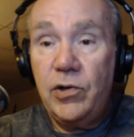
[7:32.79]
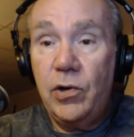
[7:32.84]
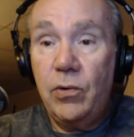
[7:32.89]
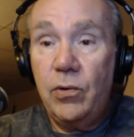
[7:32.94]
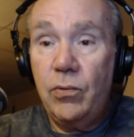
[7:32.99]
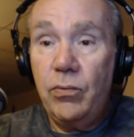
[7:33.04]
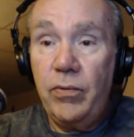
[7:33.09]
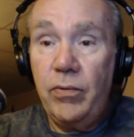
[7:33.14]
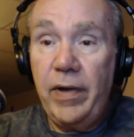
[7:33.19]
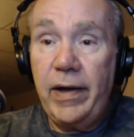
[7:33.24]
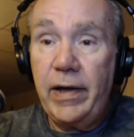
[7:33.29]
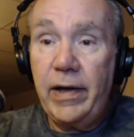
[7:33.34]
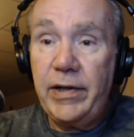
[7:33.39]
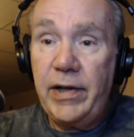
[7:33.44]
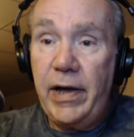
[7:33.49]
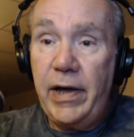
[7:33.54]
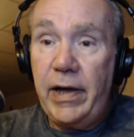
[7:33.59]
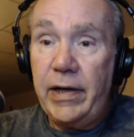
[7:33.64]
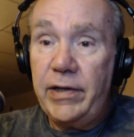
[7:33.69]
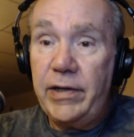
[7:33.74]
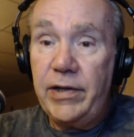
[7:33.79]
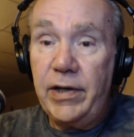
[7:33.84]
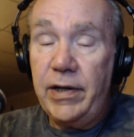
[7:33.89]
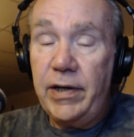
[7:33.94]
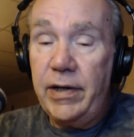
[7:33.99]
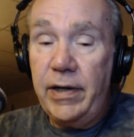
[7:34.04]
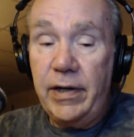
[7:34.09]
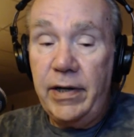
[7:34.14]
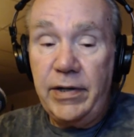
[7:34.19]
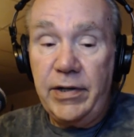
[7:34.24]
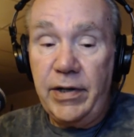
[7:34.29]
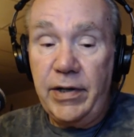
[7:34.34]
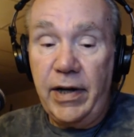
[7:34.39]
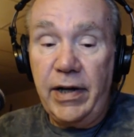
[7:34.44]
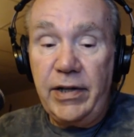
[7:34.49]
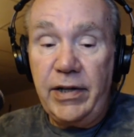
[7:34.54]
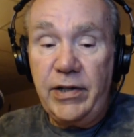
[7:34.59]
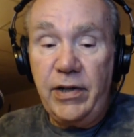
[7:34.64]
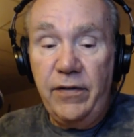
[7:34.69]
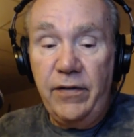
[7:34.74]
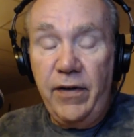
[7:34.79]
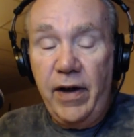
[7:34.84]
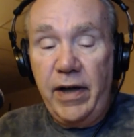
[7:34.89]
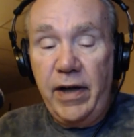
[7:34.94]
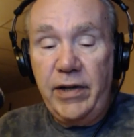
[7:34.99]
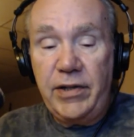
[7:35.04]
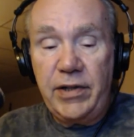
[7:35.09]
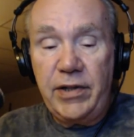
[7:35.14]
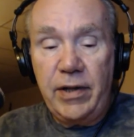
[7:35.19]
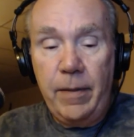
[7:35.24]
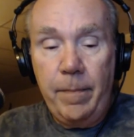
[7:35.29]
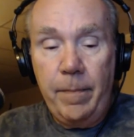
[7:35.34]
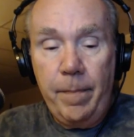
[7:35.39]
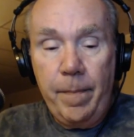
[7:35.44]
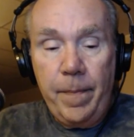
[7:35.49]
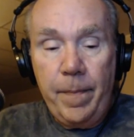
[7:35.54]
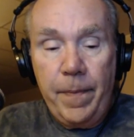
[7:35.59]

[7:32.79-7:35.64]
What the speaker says: So, like I say, it's a nice device.